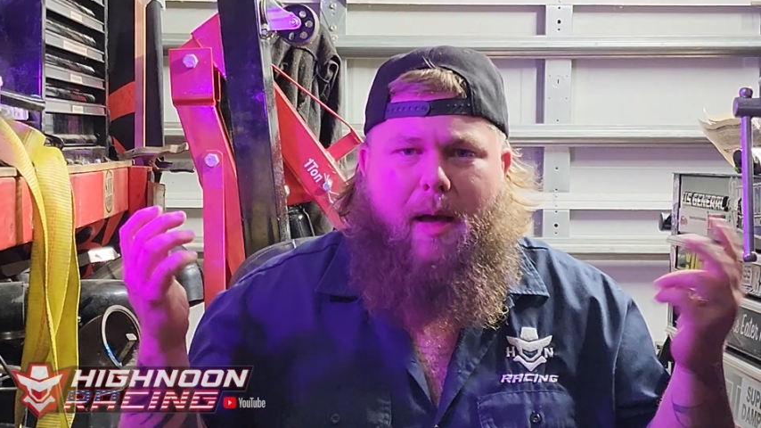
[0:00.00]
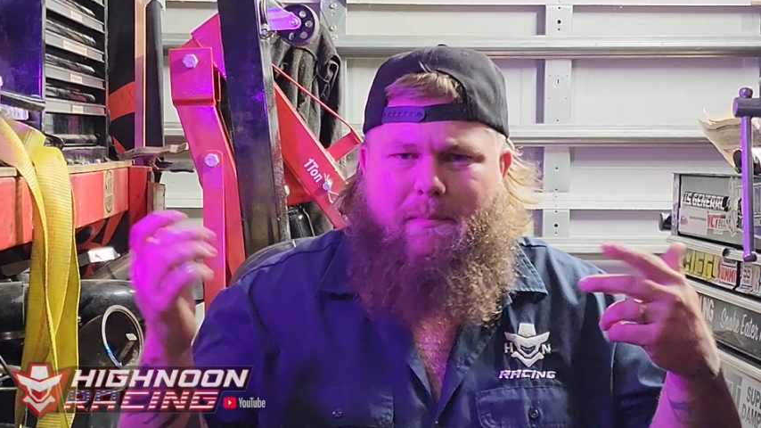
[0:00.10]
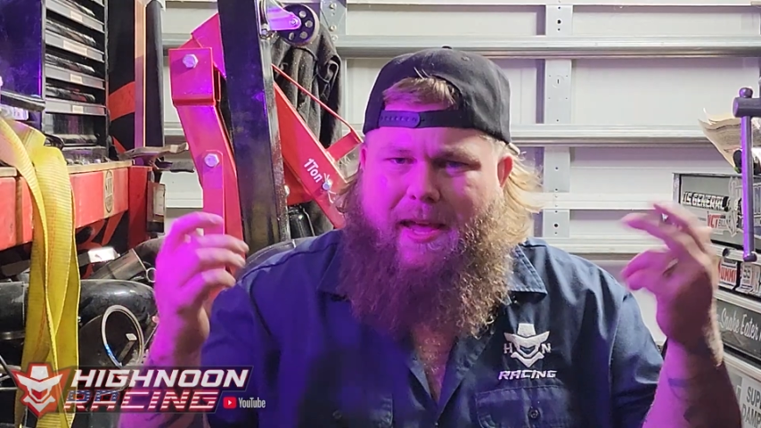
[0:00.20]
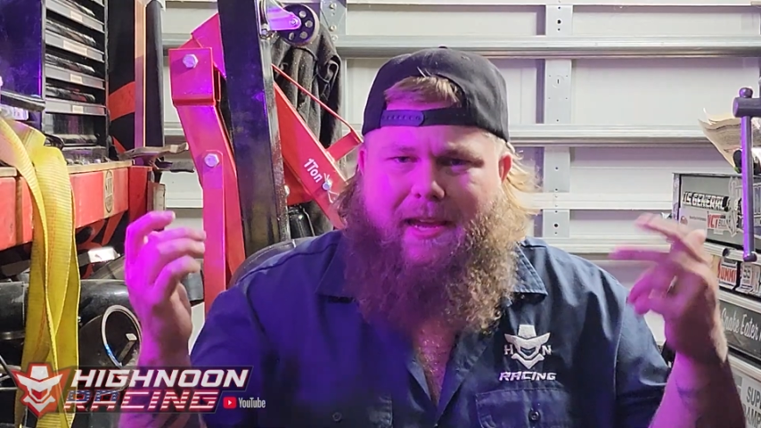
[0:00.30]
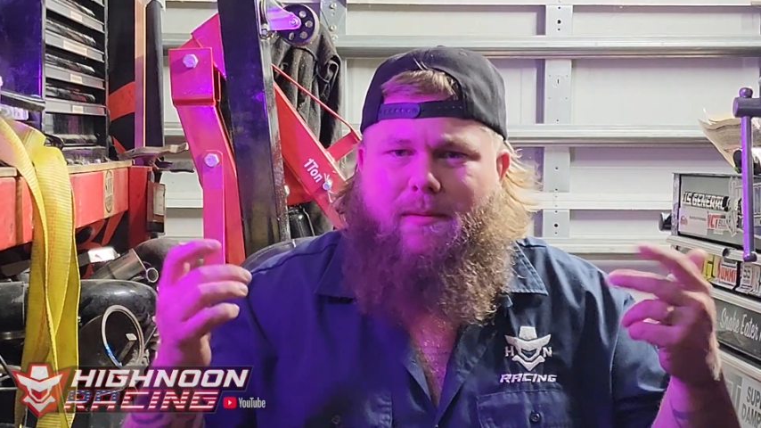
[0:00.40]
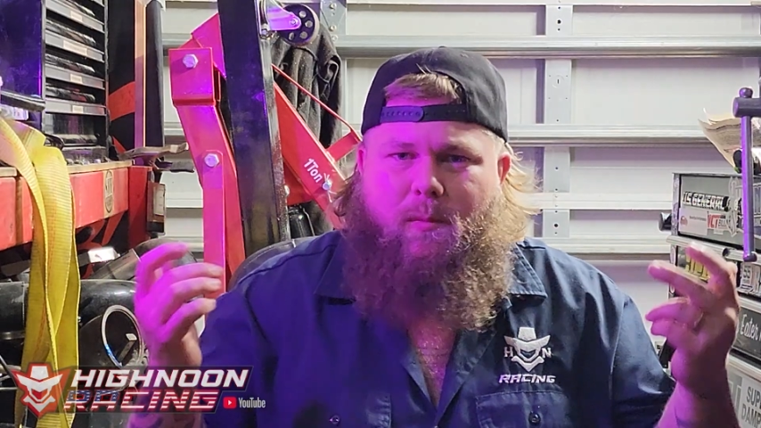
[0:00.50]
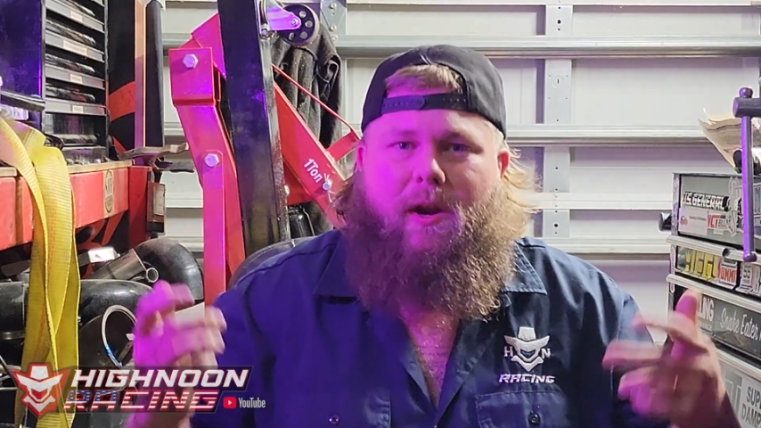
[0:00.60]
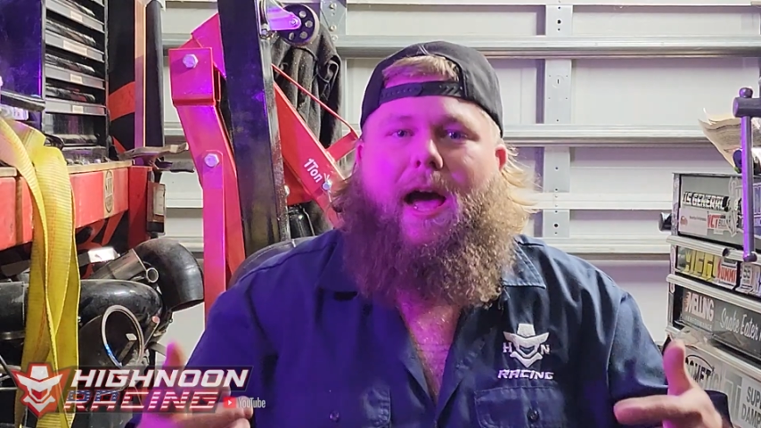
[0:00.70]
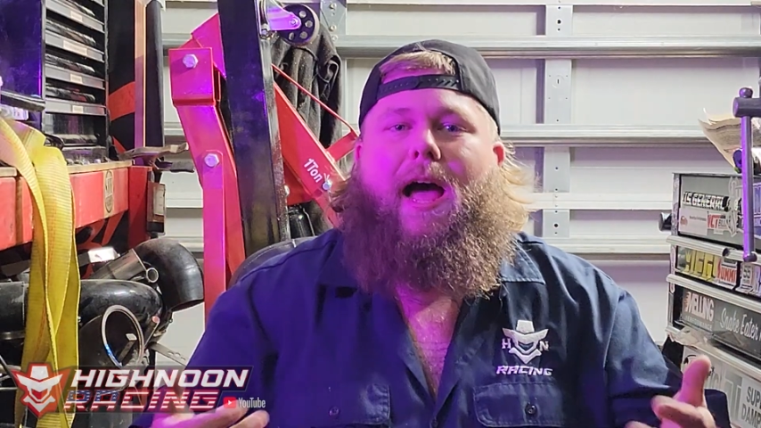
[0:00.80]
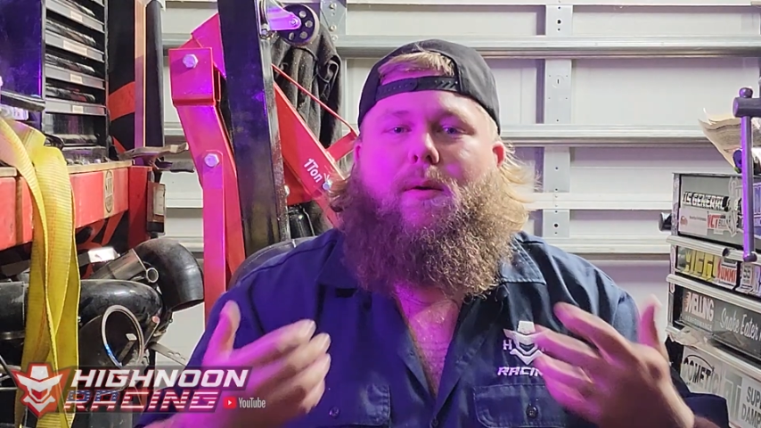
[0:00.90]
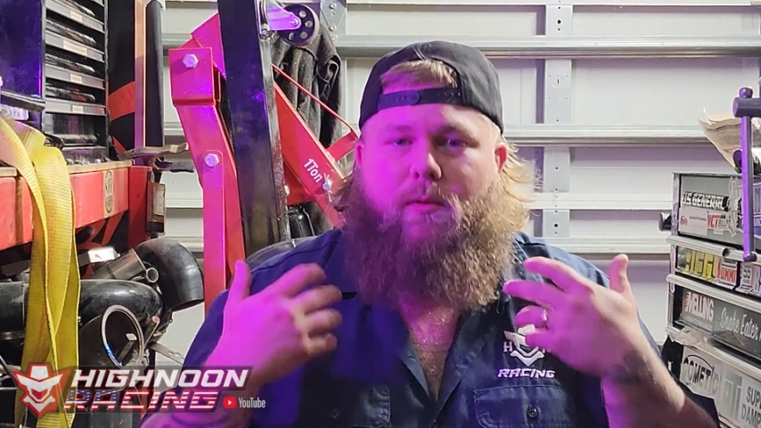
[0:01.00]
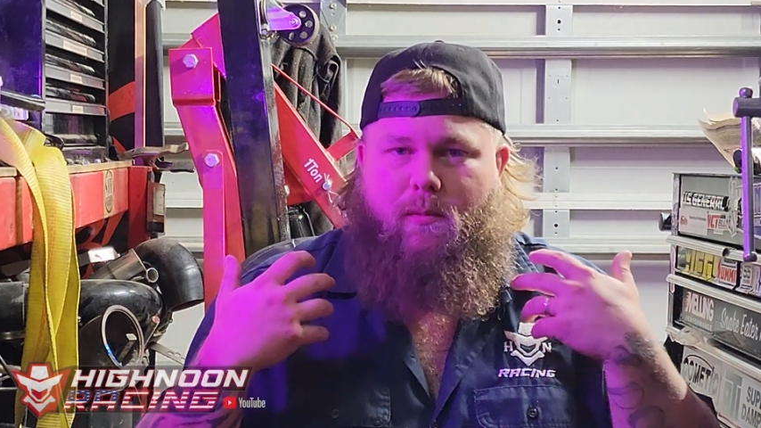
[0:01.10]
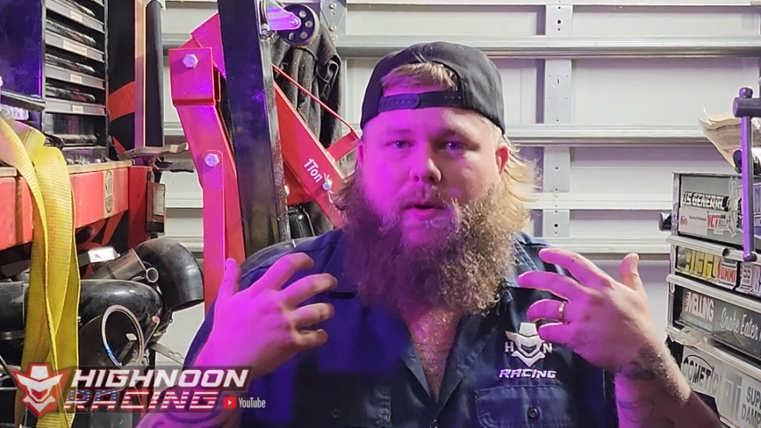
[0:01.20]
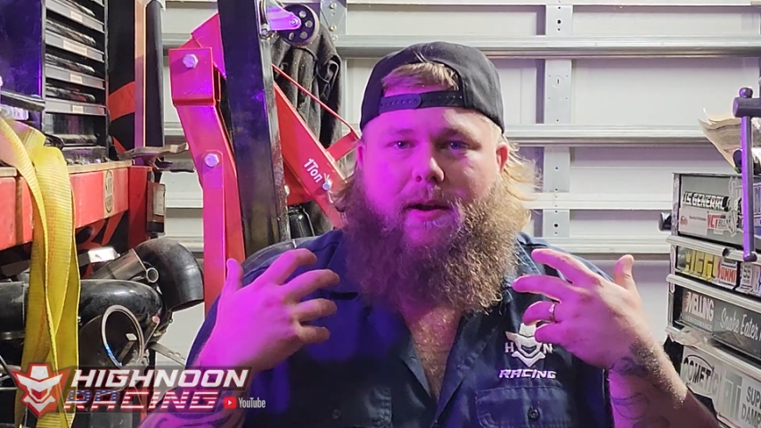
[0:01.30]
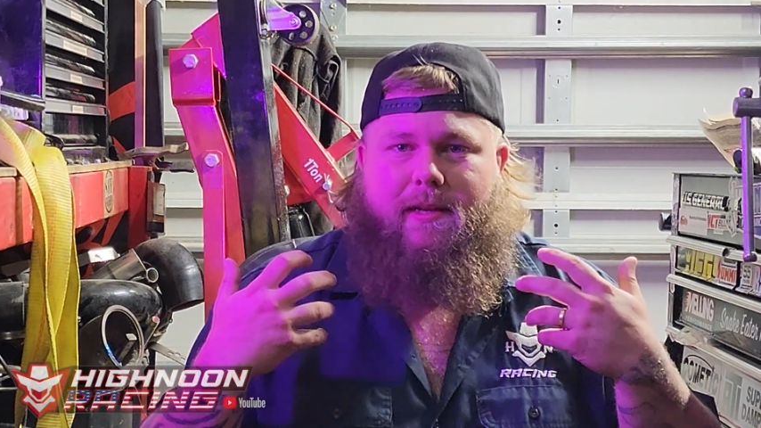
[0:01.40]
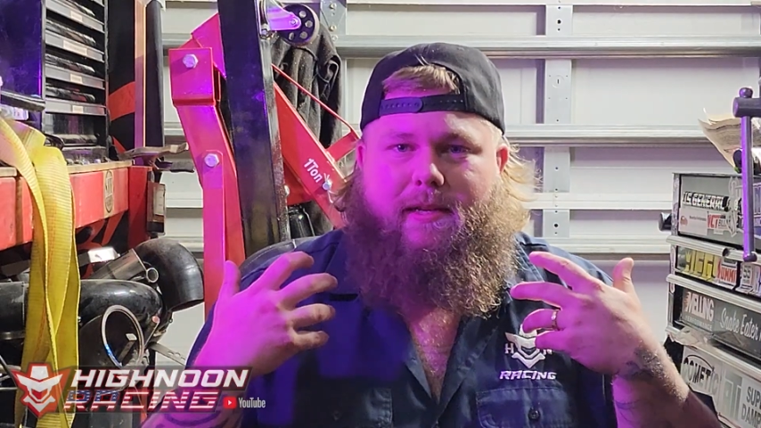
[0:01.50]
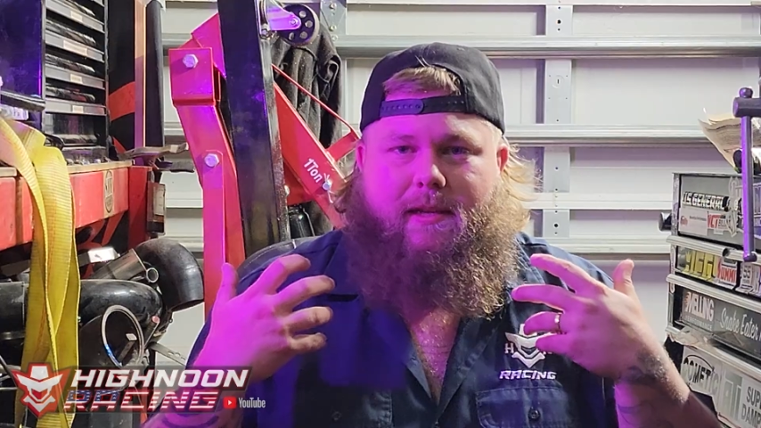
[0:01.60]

I'm making what I would want to